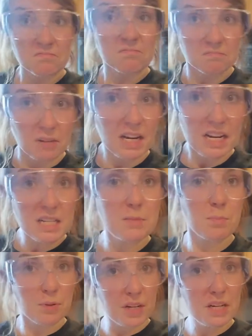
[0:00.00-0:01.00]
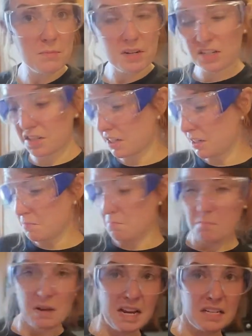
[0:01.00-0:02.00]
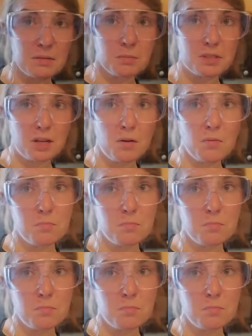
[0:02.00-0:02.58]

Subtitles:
my day's pretty much done. Make some soap,